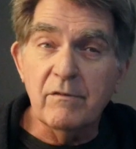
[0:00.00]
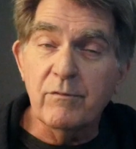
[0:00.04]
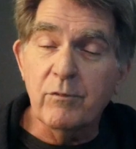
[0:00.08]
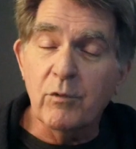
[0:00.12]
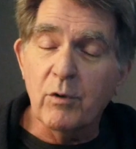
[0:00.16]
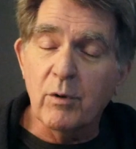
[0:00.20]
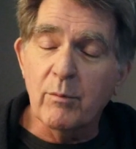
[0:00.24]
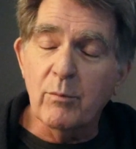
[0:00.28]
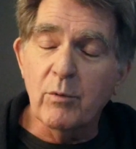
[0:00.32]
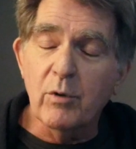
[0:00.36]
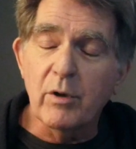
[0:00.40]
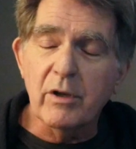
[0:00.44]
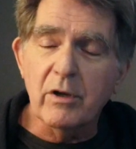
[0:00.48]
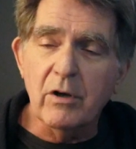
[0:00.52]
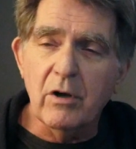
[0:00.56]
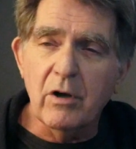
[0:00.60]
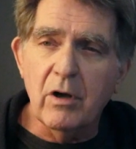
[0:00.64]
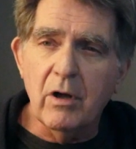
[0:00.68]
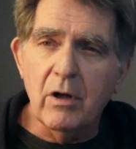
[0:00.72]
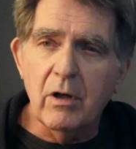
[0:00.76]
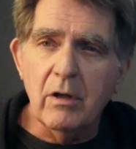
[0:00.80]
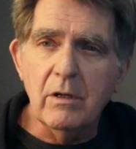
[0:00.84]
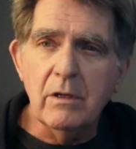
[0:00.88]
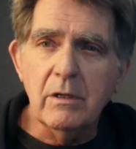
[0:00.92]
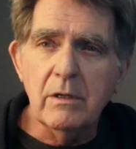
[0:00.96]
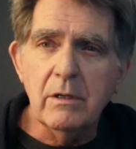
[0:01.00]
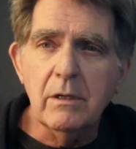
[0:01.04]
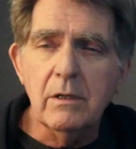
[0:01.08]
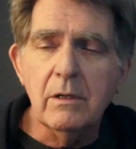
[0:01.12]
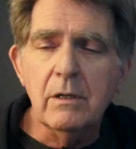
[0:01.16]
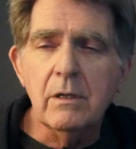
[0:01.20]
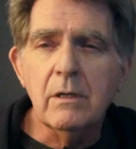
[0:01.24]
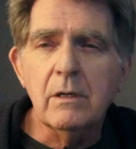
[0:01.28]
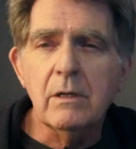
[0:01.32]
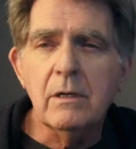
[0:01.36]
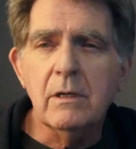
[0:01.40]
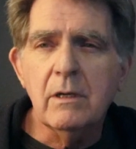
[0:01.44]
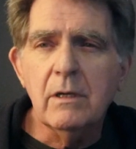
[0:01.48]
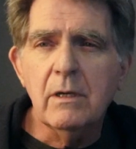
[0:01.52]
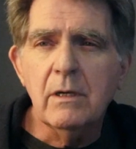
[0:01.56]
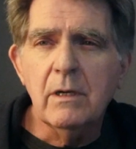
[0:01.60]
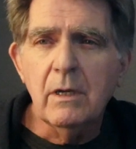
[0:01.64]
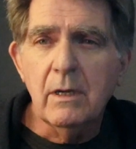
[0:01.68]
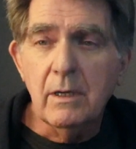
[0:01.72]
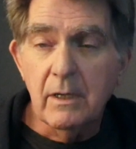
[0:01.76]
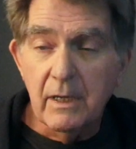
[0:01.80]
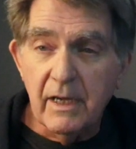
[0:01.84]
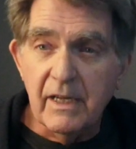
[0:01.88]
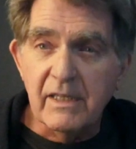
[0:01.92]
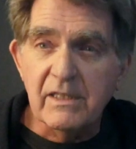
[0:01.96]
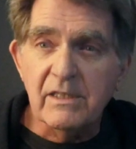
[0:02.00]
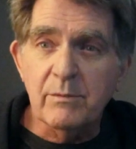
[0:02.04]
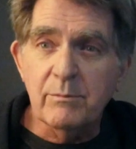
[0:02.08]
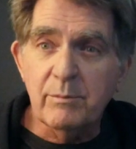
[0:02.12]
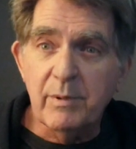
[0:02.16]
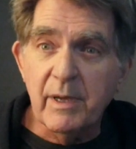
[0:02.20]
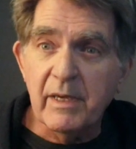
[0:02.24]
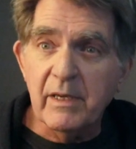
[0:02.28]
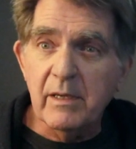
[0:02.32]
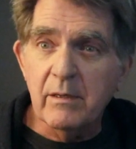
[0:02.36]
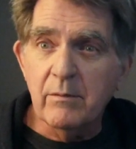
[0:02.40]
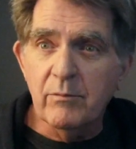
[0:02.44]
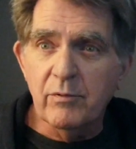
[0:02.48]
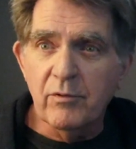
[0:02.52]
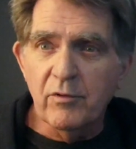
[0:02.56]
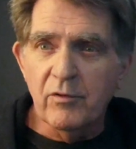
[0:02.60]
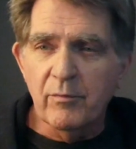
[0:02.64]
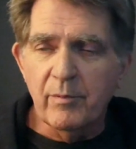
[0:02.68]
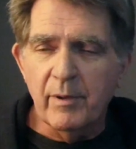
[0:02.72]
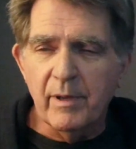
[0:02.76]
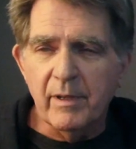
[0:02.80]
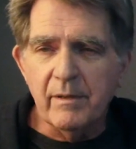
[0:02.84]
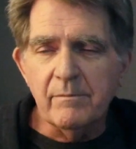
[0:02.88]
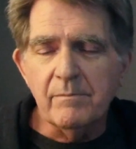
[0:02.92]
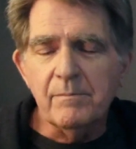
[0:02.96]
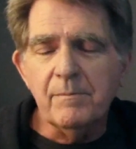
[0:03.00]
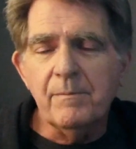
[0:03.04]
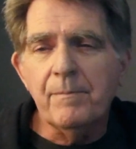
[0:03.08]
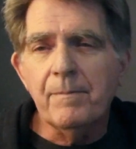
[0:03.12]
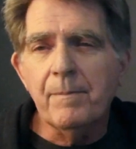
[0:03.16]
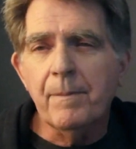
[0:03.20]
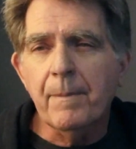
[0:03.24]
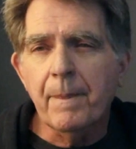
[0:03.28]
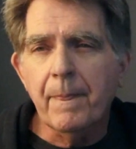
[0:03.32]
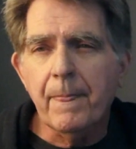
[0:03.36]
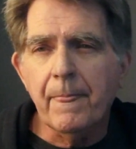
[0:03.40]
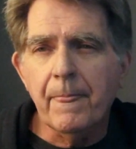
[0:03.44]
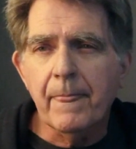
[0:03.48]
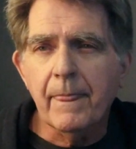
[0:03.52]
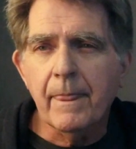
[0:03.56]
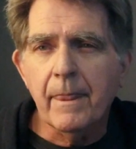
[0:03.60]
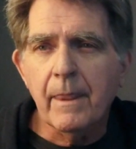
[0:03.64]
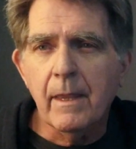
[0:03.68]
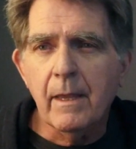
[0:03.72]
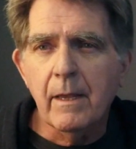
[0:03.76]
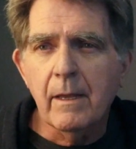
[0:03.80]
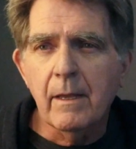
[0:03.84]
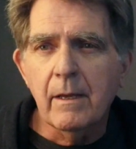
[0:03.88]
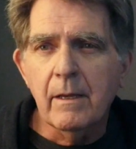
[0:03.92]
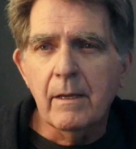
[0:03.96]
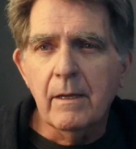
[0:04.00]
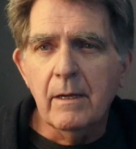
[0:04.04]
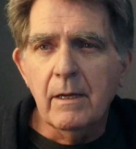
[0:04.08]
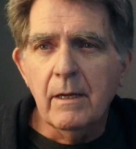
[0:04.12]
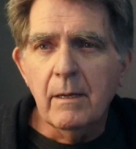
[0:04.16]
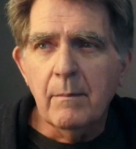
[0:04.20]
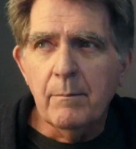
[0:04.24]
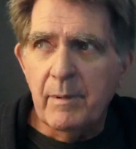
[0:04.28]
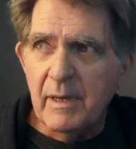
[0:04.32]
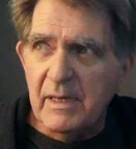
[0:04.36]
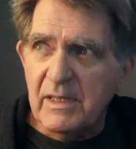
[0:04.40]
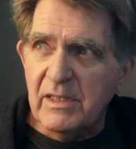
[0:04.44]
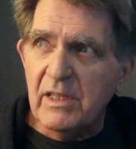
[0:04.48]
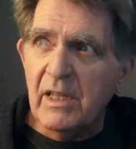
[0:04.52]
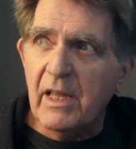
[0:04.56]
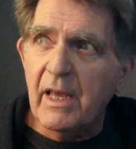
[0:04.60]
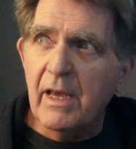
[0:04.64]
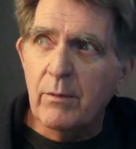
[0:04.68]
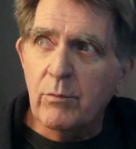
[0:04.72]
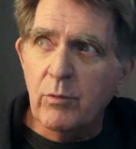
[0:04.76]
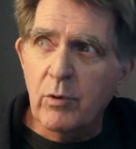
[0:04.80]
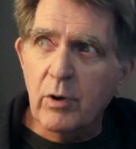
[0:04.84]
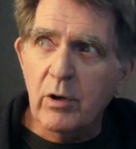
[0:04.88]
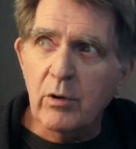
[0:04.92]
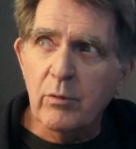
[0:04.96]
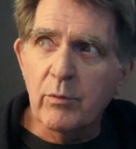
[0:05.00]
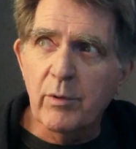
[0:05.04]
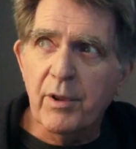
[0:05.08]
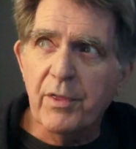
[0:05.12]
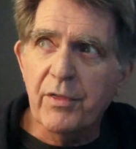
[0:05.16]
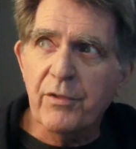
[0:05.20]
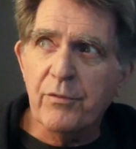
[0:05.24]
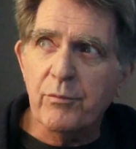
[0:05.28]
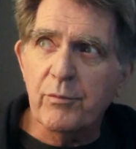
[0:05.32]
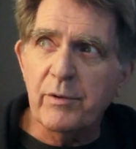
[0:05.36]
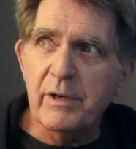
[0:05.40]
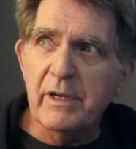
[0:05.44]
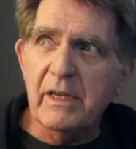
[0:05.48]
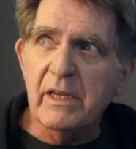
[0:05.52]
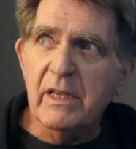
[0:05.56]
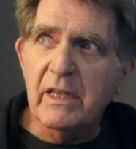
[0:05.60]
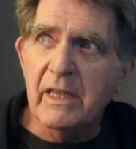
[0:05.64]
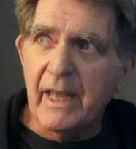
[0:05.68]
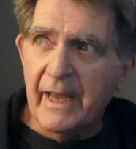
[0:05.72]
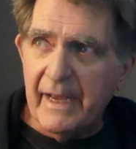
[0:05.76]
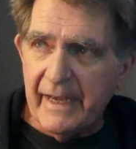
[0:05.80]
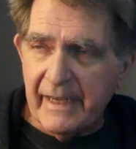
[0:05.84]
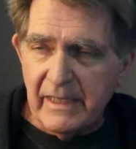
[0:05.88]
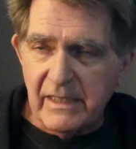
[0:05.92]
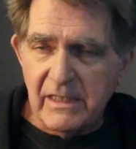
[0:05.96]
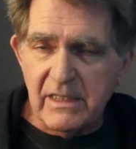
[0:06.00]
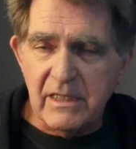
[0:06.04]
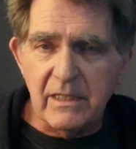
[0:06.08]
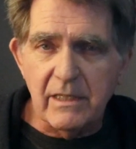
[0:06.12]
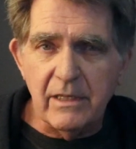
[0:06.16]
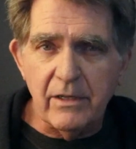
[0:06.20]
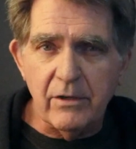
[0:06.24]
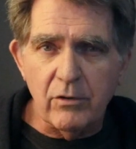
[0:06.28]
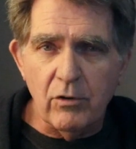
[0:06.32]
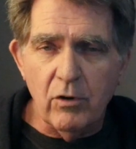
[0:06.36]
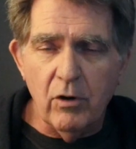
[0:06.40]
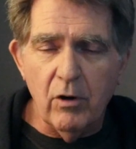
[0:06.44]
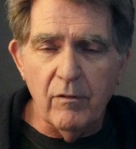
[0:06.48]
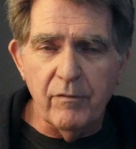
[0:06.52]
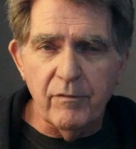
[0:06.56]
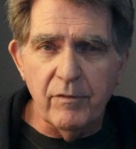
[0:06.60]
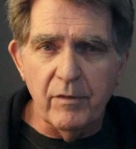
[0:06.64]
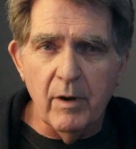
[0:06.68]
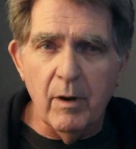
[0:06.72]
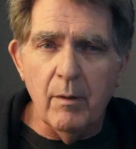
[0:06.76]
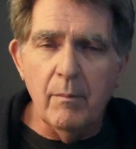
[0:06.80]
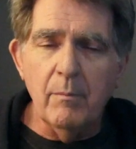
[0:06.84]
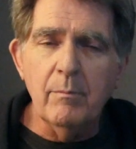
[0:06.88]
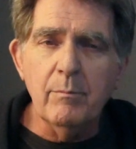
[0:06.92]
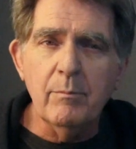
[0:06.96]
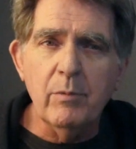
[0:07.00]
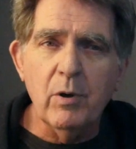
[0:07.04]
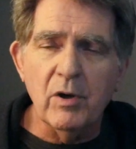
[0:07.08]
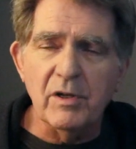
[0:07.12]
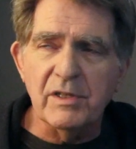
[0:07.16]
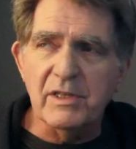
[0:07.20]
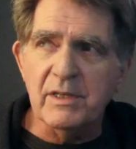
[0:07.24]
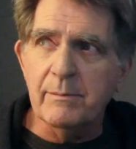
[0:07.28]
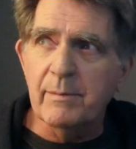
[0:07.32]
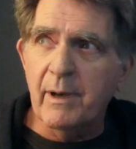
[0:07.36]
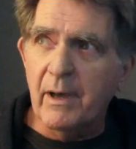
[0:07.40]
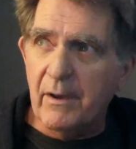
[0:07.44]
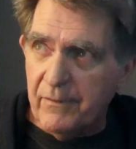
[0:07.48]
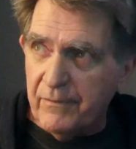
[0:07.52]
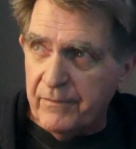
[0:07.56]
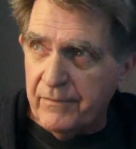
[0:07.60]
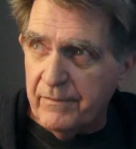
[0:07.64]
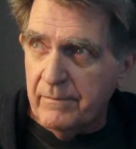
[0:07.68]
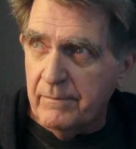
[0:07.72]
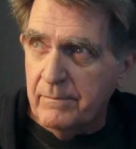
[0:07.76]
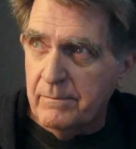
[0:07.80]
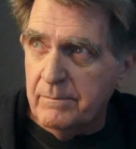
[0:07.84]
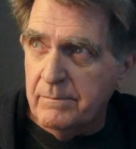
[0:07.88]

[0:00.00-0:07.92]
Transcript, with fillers: formal at all, it's a big improvement. Usually I work with three lights. They're all from Paul C. Buff.